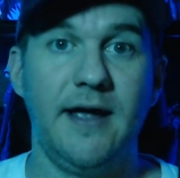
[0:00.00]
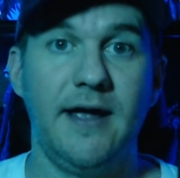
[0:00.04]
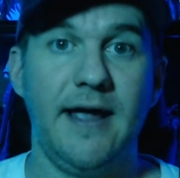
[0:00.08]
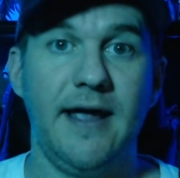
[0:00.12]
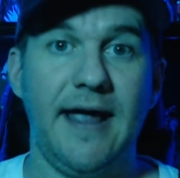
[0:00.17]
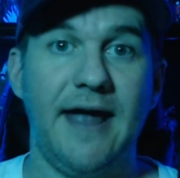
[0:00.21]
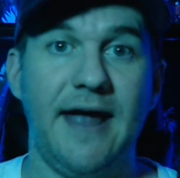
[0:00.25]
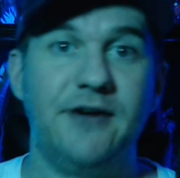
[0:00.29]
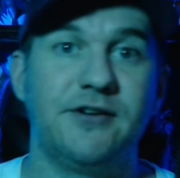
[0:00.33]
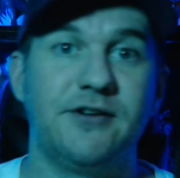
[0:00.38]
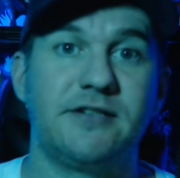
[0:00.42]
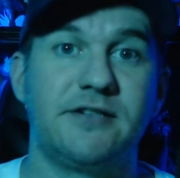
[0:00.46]

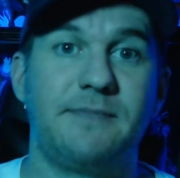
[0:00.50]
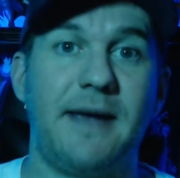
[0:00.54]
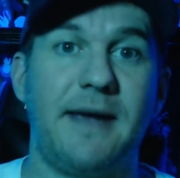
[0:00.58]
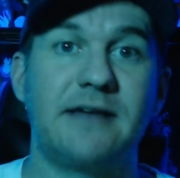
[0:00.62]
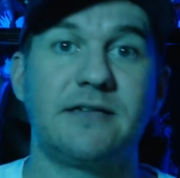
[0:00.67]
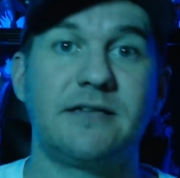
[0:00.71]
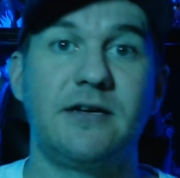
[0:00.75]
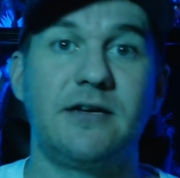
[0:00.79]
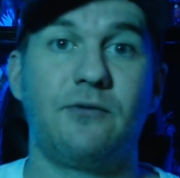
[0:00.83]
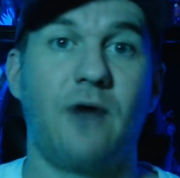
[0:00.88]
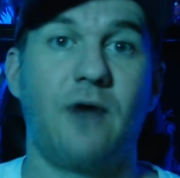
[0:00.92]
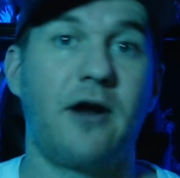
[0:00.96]
and just
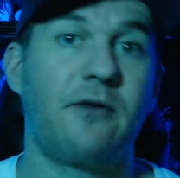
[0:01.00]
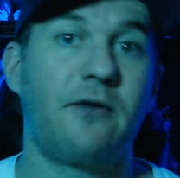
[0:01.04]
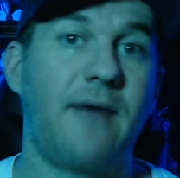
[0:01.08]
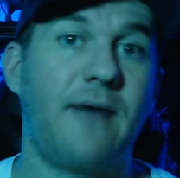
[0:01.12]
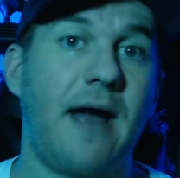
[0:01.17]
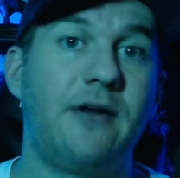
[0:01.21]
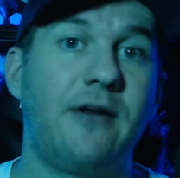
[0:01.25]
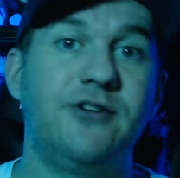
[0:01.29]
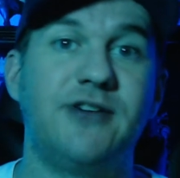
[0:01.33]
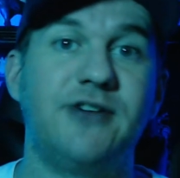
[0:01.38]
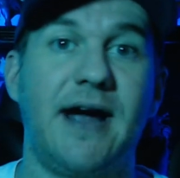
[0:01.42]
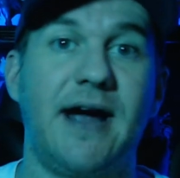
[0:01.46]
basically run
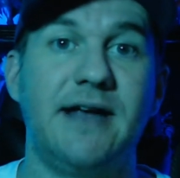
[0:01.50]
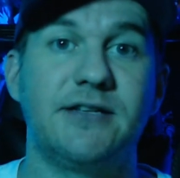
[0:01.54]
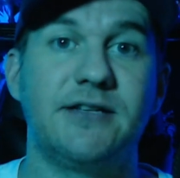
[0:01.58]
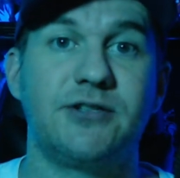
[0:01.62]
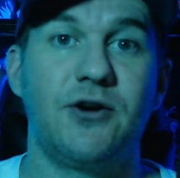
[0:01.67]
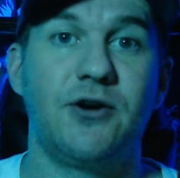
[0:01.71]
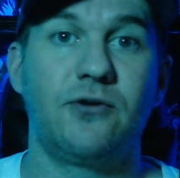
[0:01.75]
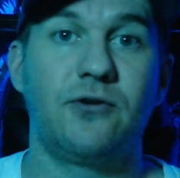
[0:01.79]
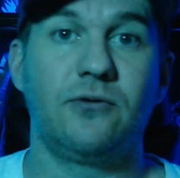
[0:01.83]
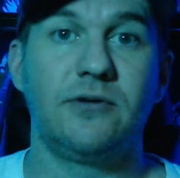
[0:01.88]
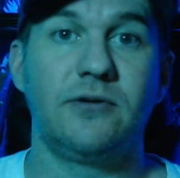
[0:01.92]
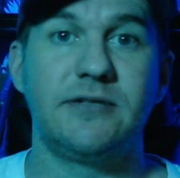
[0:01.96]
around in giant
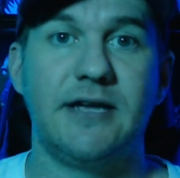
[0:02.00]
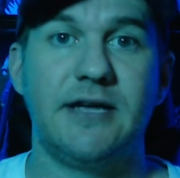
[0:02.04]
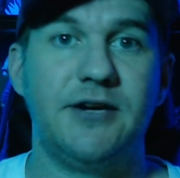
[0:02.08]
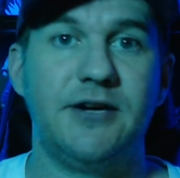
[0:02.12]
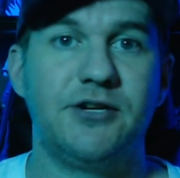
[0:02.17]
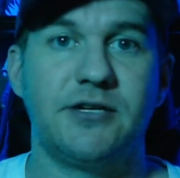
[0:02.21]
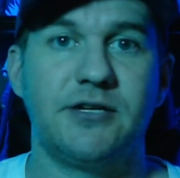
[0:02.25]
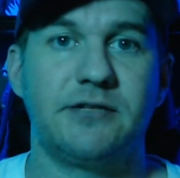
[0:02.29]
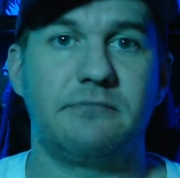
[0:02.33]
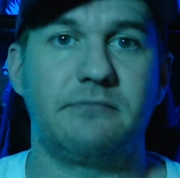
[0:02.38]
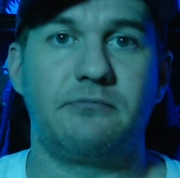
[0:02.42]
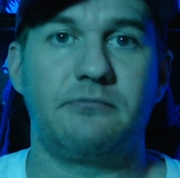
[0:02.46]
circles and
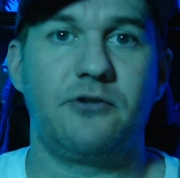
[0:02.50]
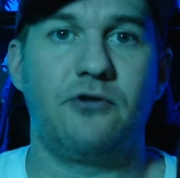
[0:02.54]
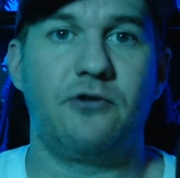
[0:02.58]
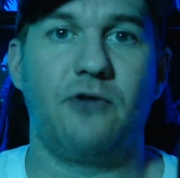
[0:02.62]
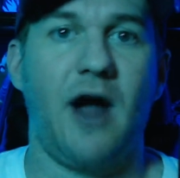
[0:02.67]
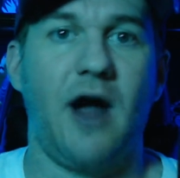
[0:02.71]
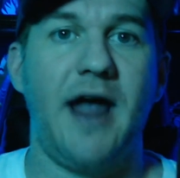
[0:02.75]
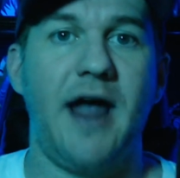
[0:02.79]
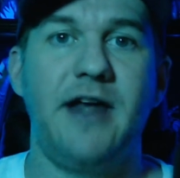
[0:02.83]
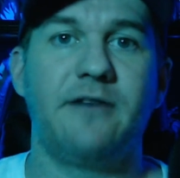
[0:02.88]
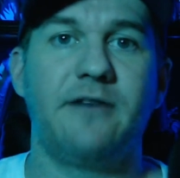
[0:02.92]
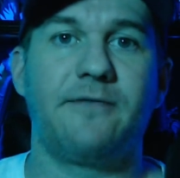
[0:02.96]
just
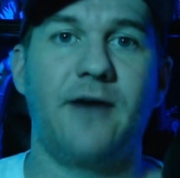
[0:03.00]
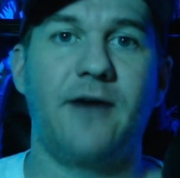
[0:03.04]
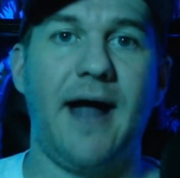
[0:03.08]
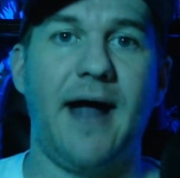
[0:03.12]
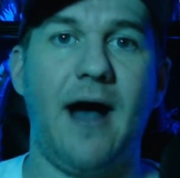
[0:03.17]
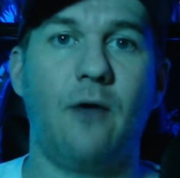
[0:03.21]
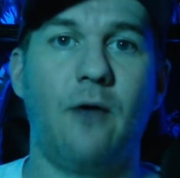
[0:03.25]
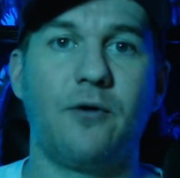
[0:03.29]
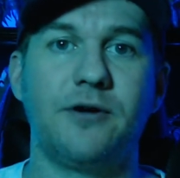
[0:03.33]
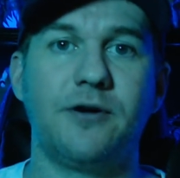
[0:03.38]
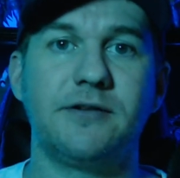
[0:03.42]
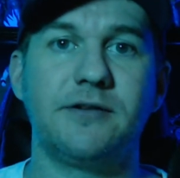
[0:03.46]
grind for
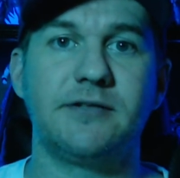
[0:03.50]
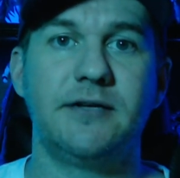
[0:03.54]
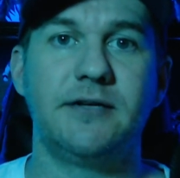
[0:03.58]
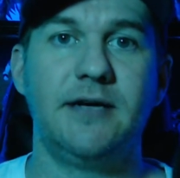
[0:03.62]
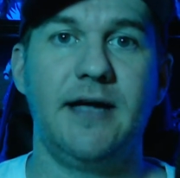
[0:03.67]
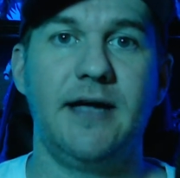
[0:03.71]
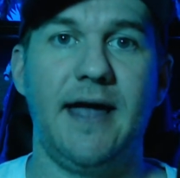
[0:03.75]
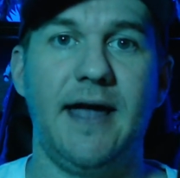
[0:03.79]
hours.